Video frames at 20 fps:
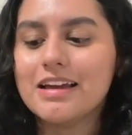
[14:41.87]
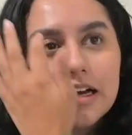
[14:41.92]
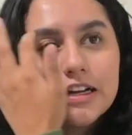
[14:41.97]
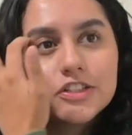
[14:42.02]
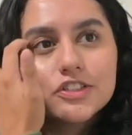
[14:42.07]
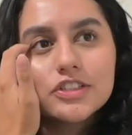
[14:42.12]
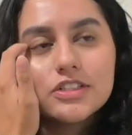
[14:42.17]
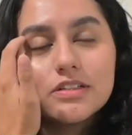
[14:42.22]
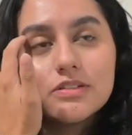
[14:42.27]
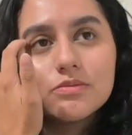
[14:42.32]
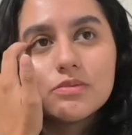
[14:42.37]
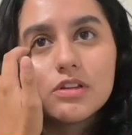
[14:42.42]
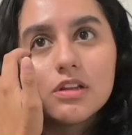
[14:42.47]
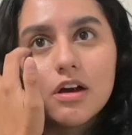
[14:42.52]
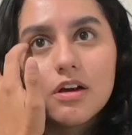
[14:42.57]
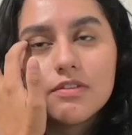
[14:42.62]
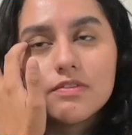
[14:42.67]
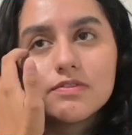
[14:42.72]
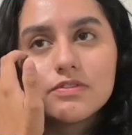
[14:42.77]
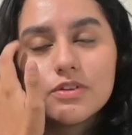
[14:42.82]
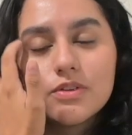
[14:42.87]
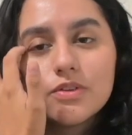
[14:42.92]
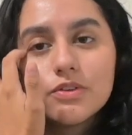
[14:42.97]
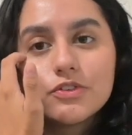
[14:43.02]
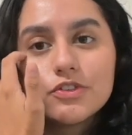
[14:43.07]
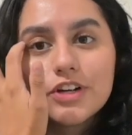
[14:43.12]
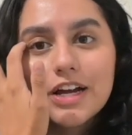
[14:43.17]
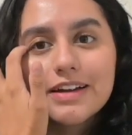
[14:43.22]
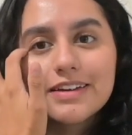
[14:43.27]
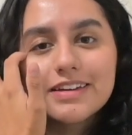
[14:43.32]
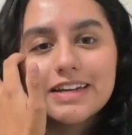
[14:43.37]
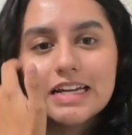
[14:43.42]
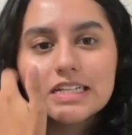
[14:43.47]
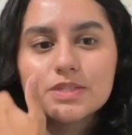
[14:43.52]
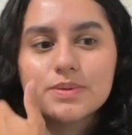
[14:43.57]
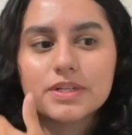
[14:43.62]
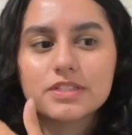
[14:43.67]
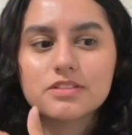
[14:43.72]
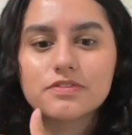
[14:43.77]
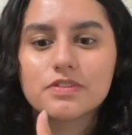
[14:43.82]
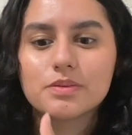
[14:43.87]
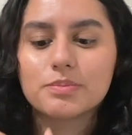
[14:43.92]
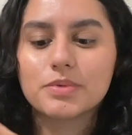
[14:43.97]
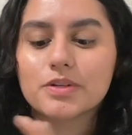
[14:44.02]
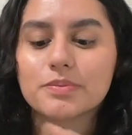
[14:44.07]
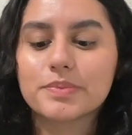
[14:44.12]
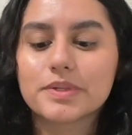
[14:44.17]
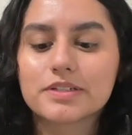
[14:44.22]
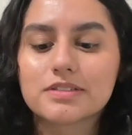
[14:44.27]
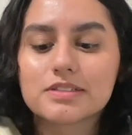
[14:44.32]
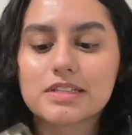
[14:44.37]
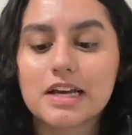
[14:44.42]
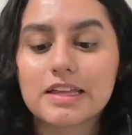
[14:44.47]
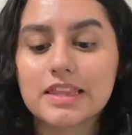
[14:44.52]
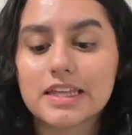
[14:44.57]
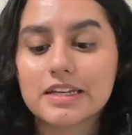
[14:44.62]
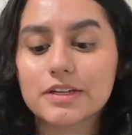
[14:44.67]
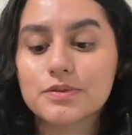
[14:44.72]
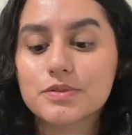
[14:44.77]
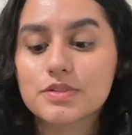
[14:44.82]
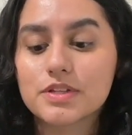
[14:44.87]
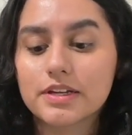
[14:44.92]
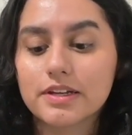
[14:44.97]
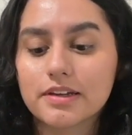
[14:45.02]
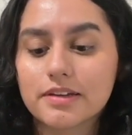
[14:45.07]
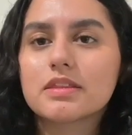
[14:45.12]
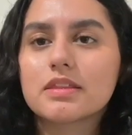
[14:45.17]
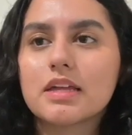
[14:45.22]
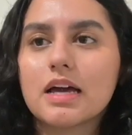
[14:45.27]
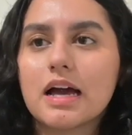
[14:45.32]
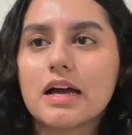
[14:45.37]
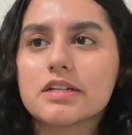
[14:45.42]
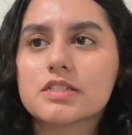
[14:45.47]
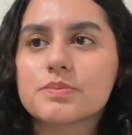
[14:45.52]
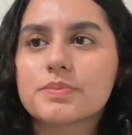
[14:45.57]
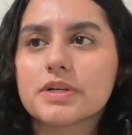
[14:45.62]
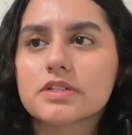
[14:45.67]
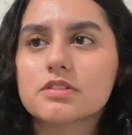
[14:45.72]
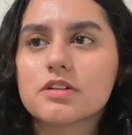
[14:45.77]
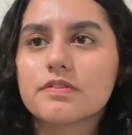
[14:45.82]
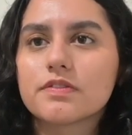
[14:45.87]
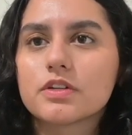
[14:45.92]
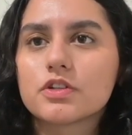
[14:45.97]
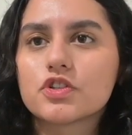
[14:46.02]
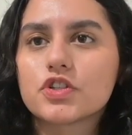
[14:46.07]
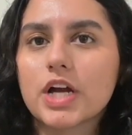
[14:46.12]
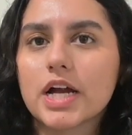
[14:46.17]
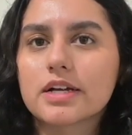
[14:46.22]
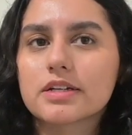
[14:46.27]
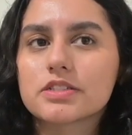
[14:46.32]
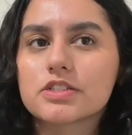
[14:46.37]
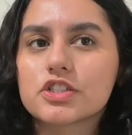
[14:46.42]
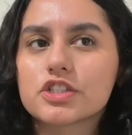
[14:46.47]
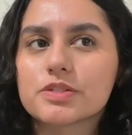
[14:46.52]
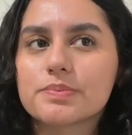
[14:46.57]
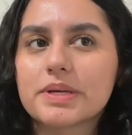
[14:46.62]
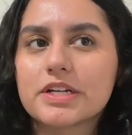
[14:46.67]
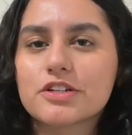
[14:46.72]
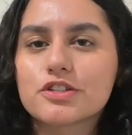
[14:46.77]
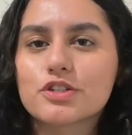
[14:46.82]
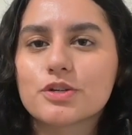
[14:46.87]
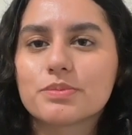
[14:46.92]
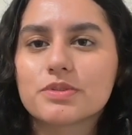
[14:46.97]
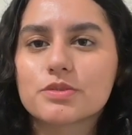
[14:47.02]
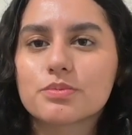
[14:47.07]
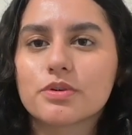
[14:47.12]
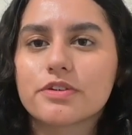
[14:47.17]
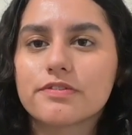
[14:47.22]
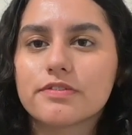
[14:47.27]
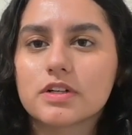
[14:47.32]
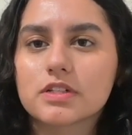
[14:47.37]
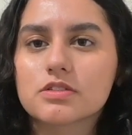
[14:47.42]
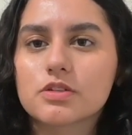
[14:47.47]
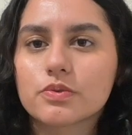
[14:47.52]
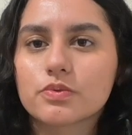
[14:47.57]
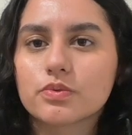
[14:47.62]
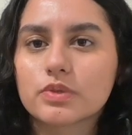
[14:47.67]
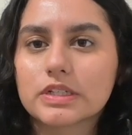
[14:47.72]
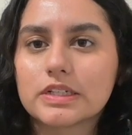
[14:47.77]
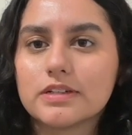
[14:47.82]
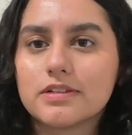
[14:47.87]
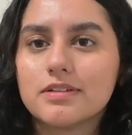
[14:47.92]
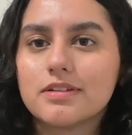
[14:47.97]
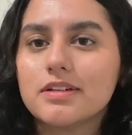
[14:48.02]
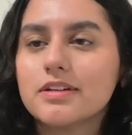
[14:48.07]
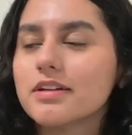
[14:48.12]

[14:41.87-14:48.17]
I actually loved the dragon aspect of the book because I think it was like the aspect of the dragons just made it so much more fun to read,